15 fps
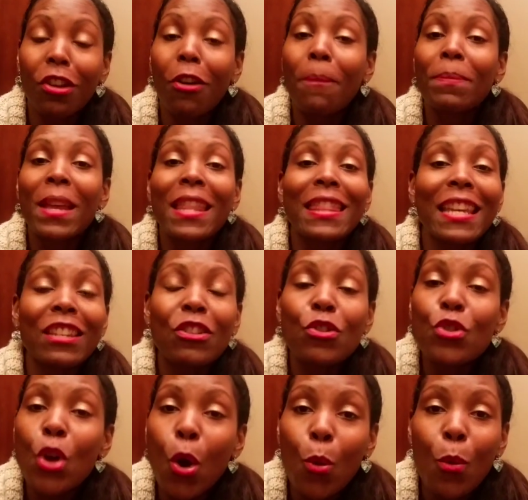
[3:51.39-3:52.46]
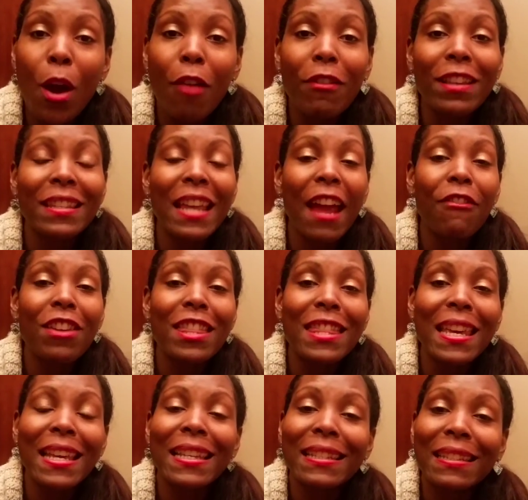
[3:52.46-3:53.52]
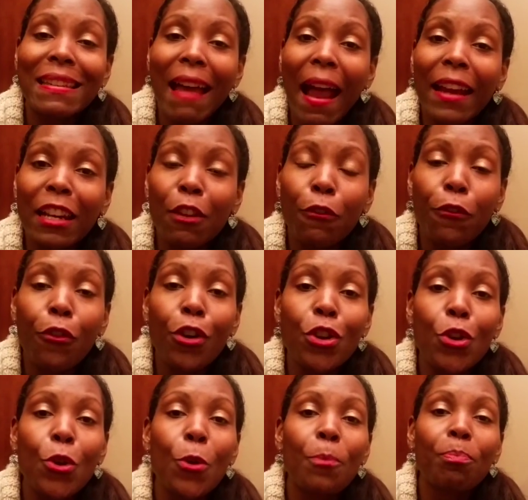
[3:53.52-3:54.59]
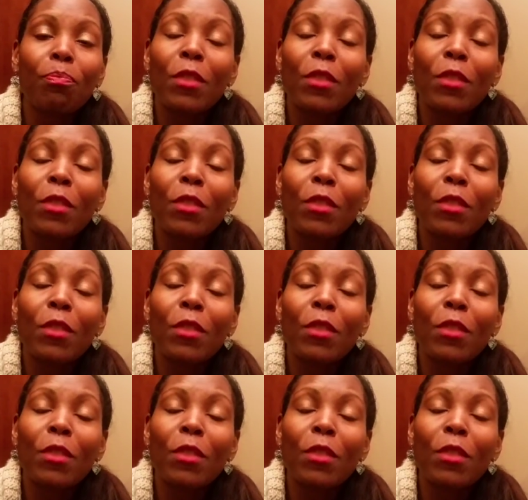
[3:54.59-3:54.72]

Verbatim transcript: So there's no worries. Everything is guided for you.